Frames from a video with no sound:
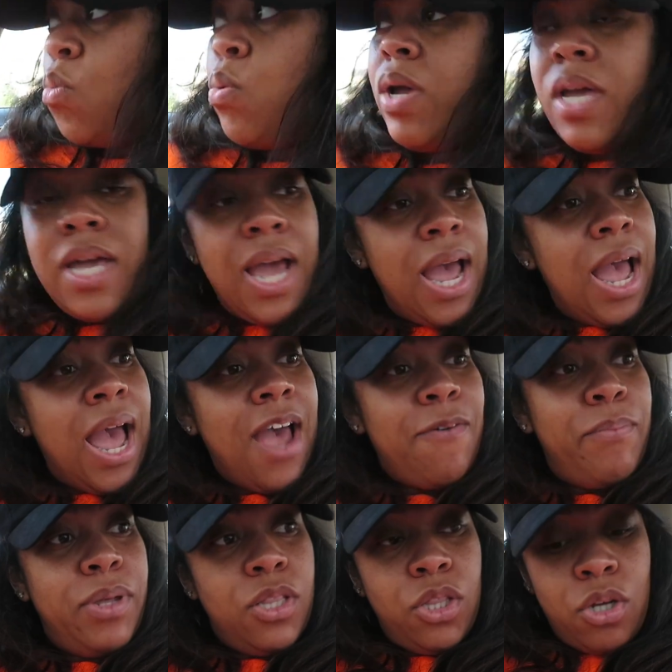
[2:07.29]
We
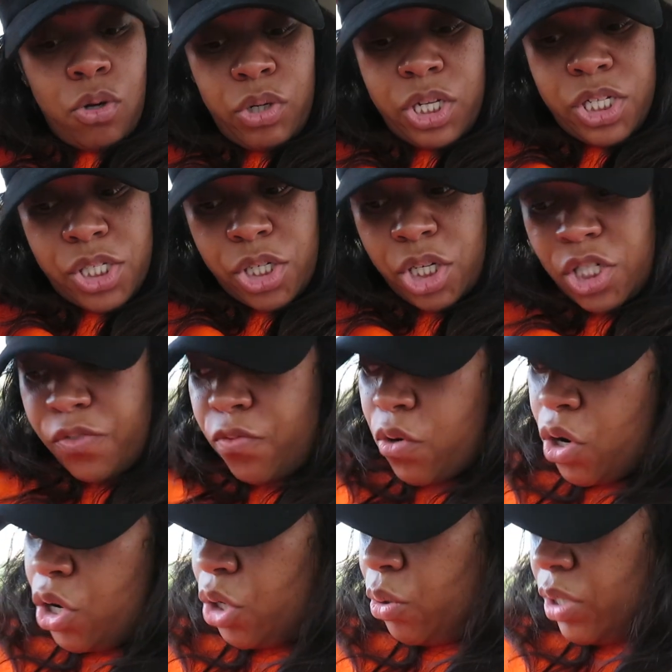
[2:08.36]
have been on the search
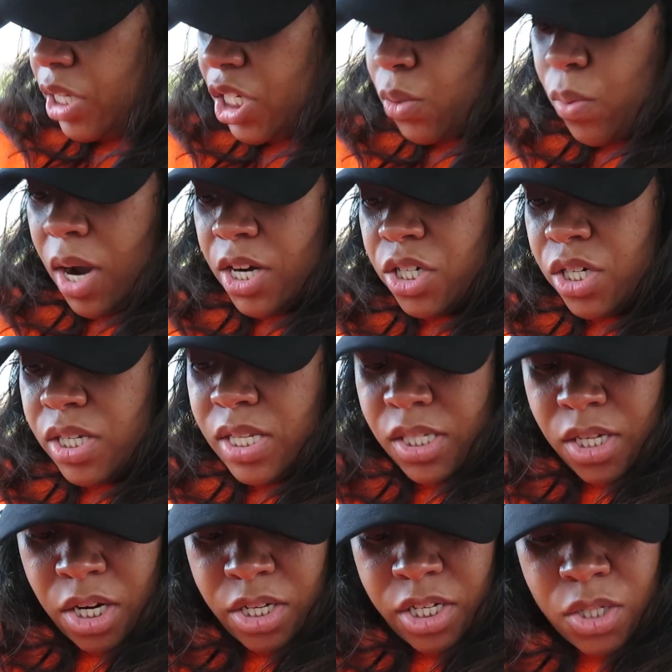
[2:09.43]
for a new dishwasher
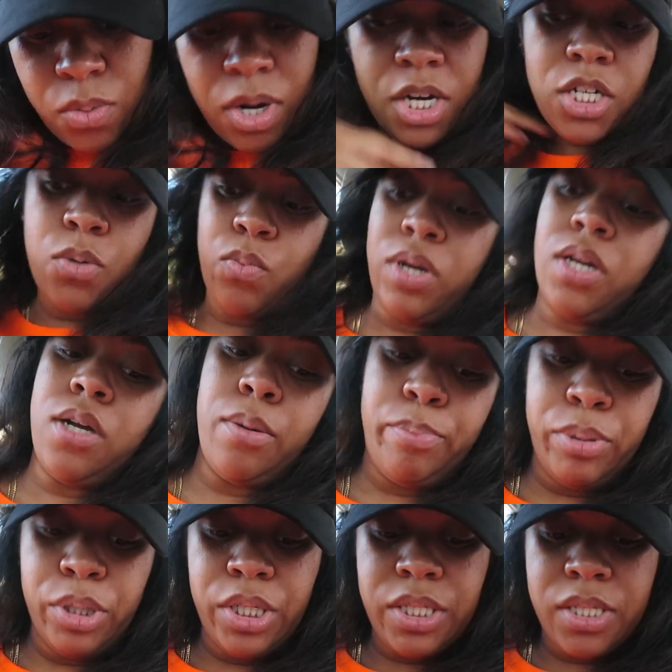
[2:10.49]
since our dishwasher went
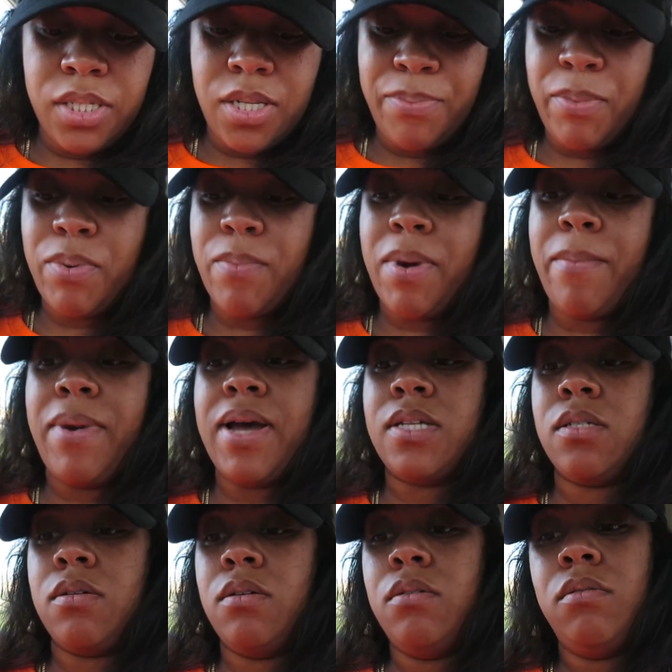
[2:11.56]
kaput. Let me put my
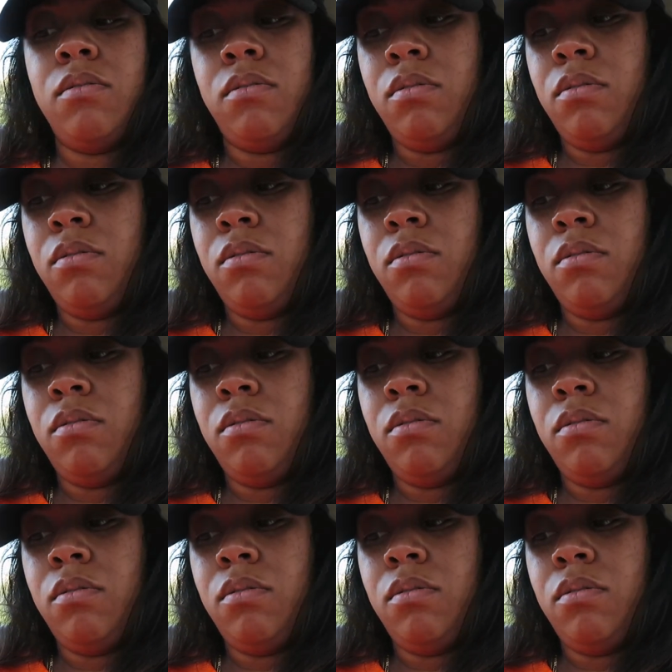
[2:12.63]
mask on